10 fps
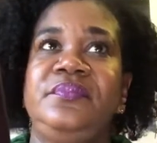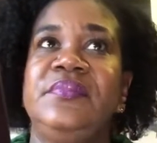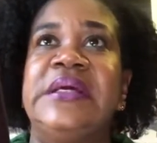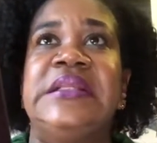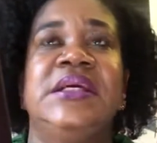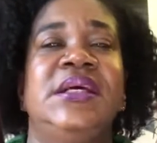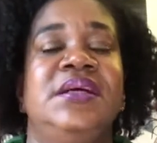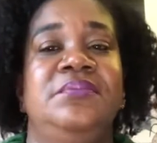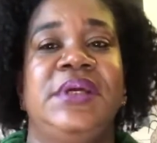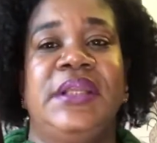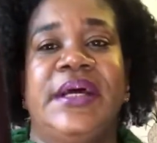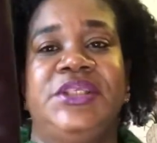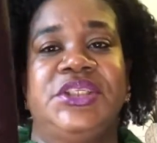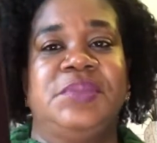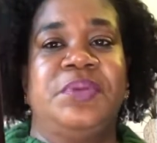and they hit me like
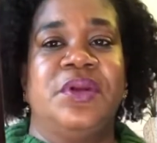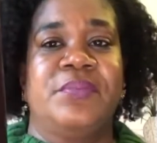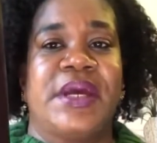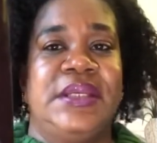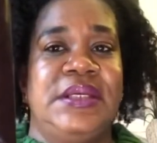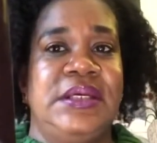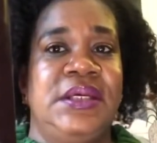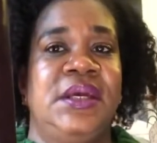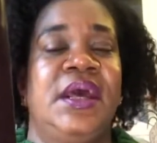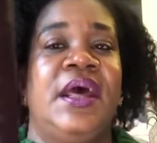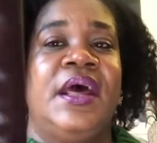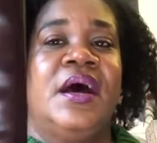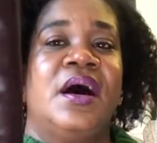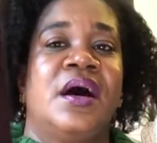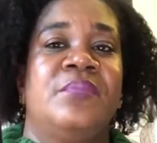just below my knee.
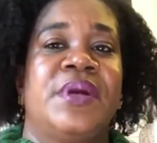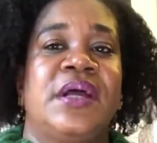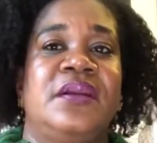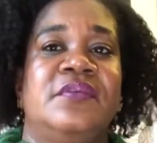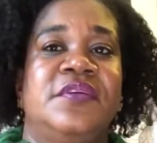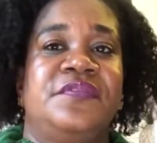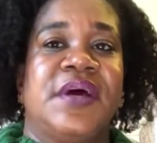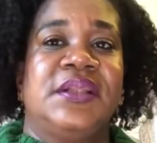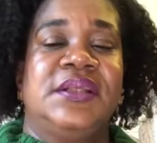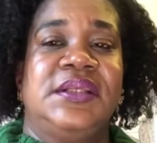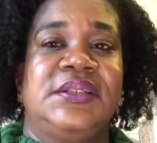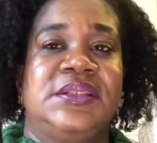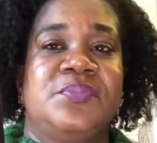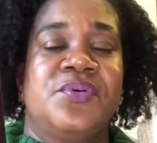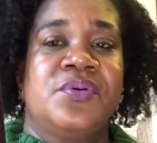But I love the fact that they
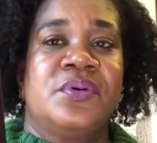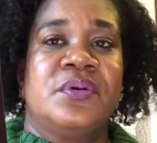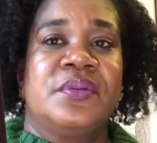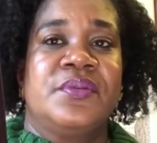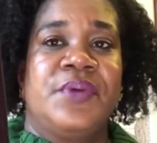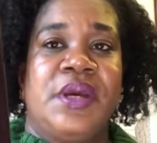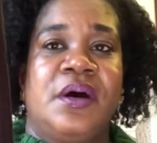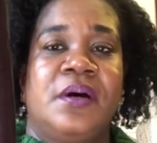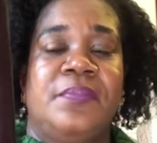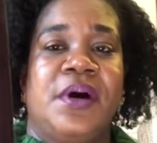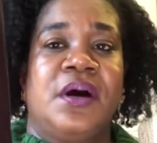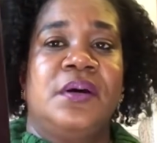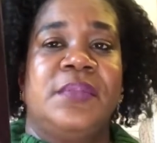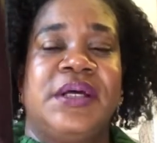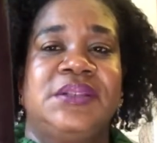zip all the way up.
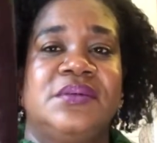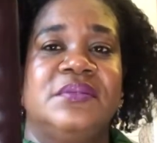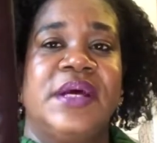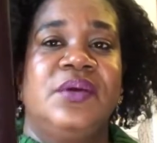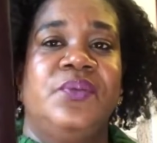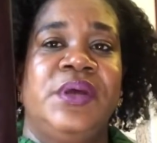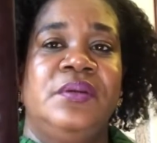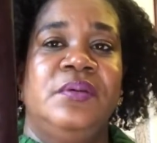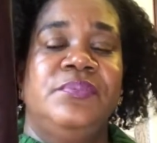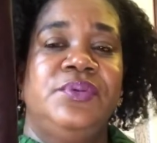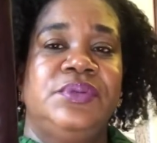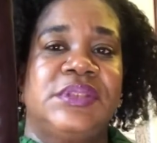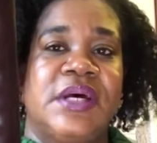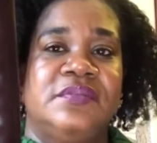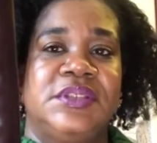I don't like when boots
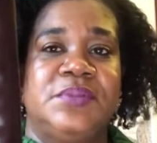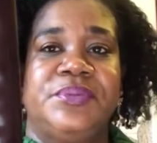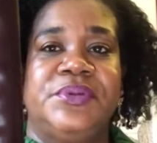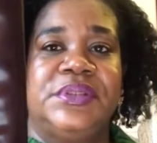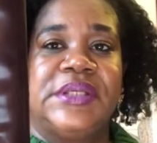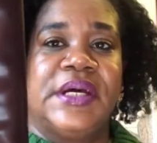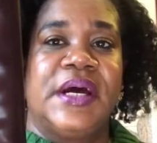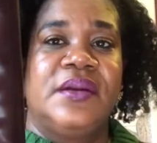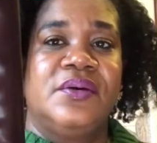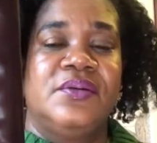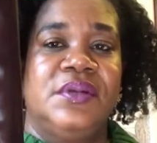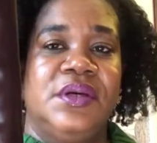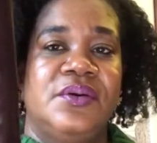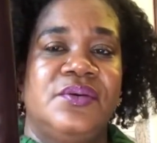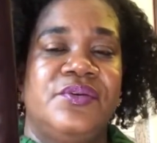have zippers that kind of only
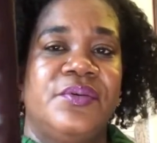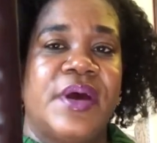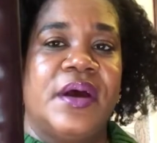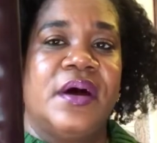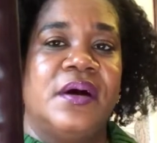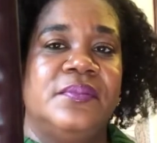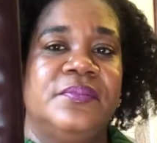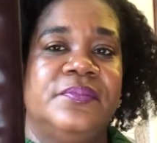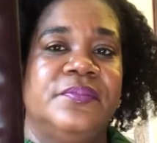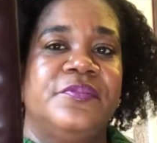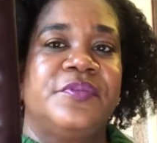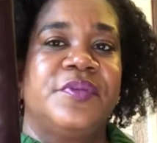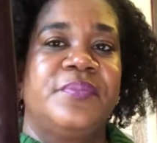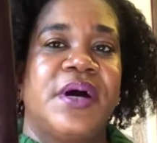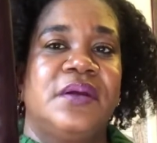go from the
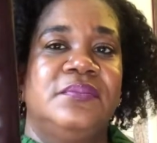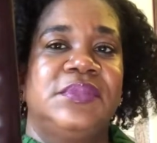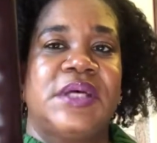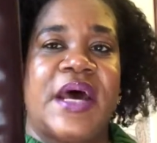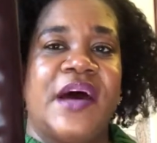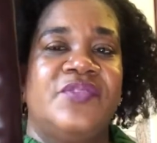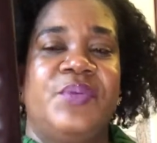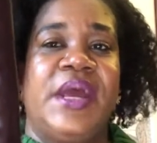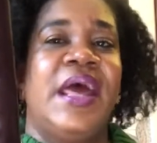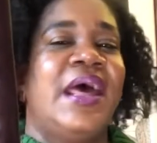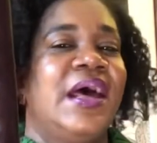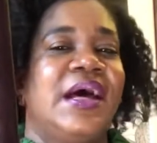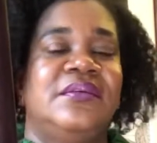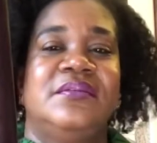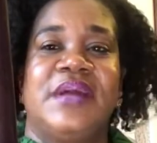bottom to halfway. I
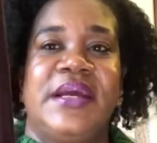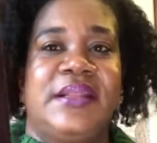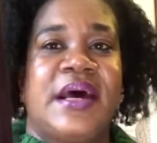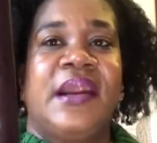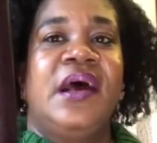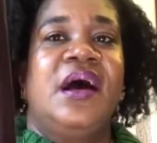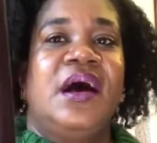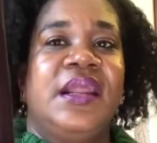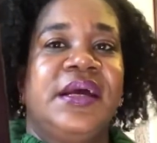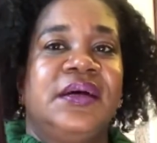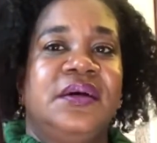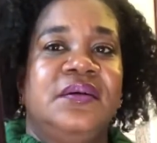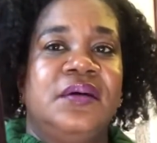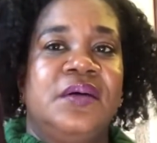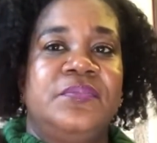don't like that. I like
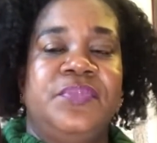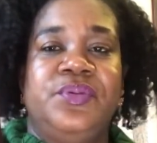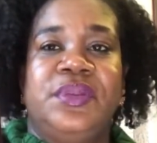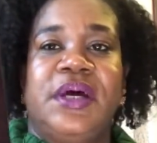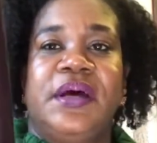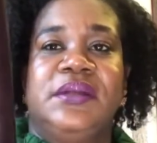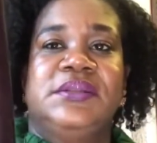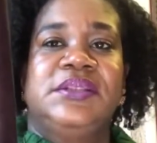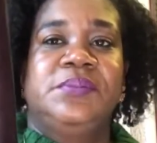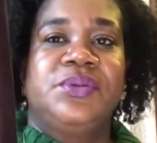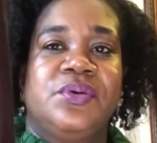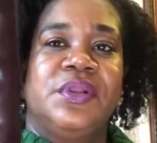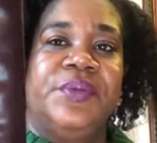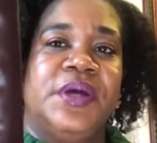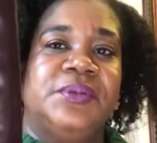a boot that zips the
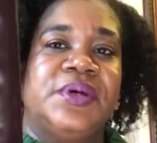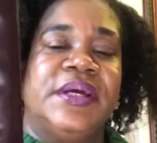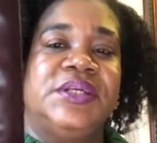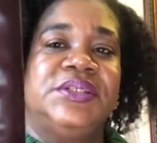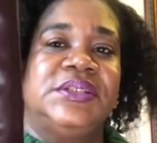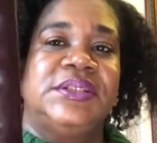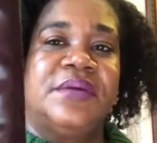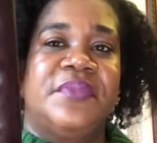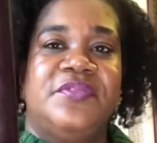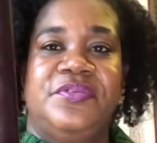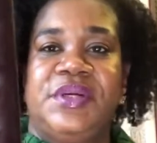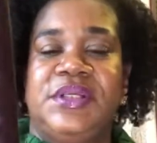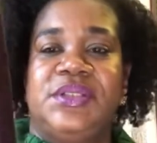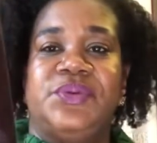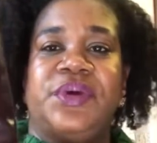way up so I can just step my foot
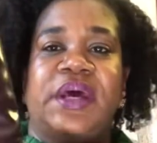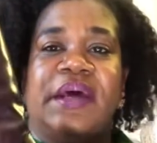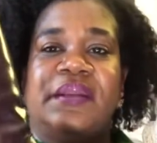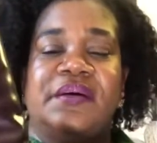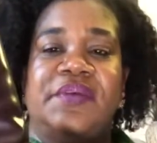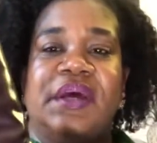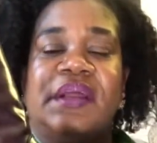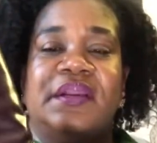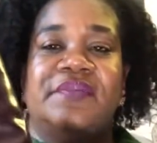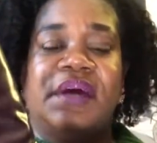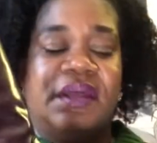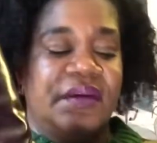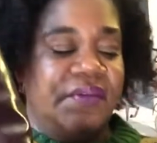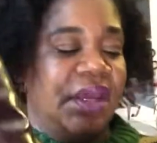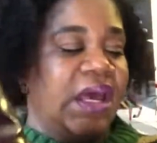into it. I love it. I love it. I
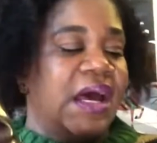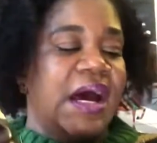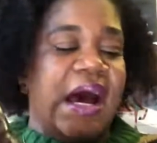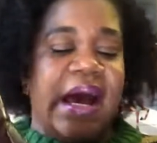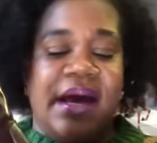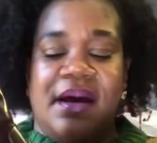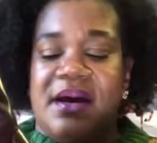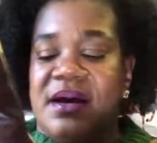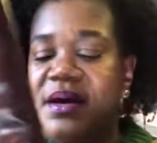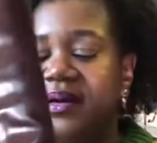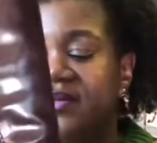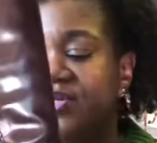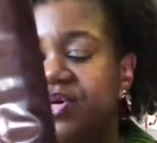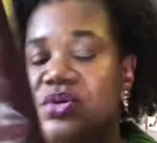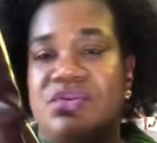love it. I
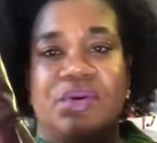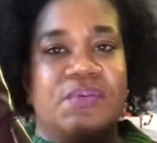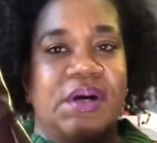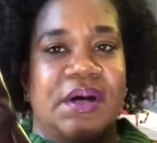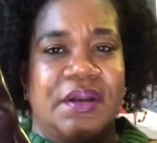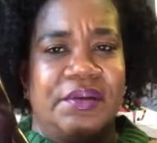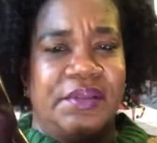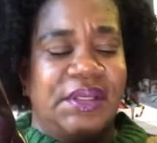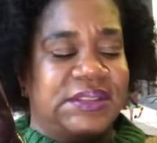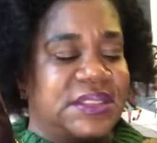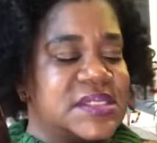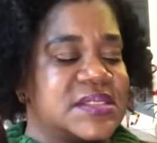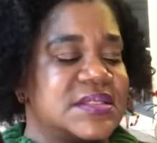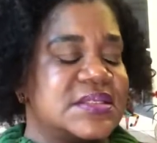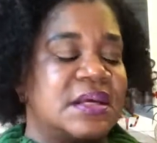don't know what color this is.